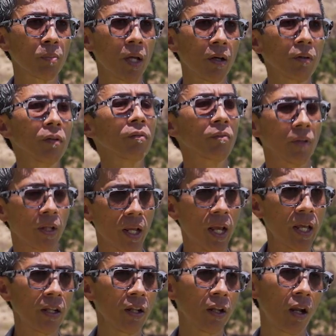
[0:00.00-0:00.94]
about,
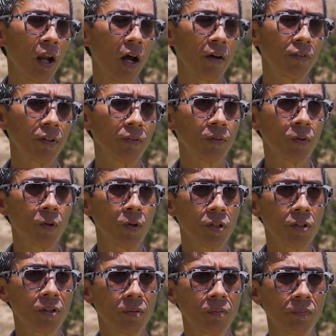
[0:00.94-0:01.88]
and the loft, of
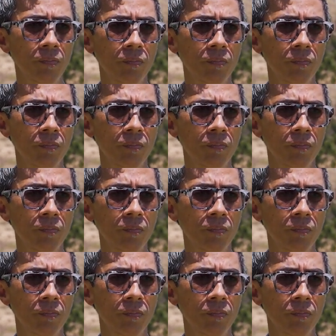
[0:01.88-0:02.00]
course.